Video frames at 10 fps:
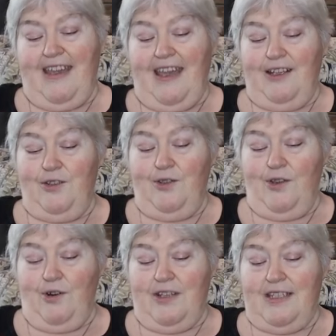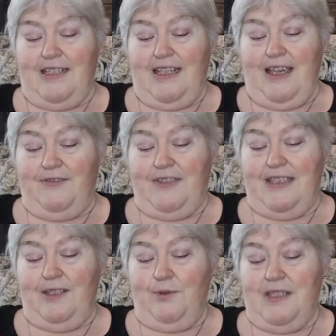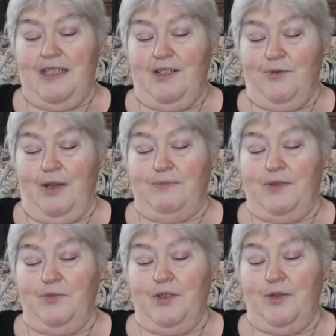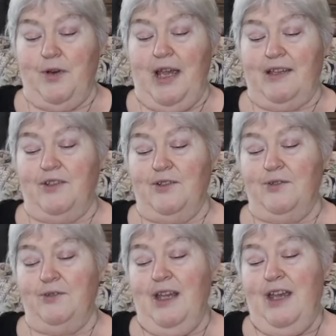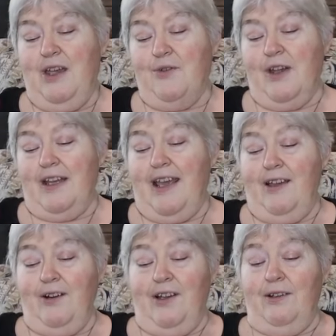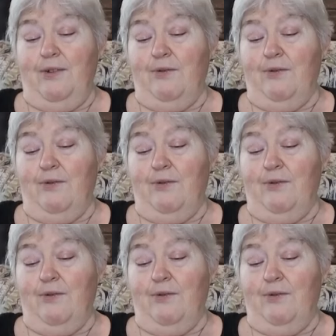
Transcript: and New York City FC was interrupted when a raccoon ran out, on,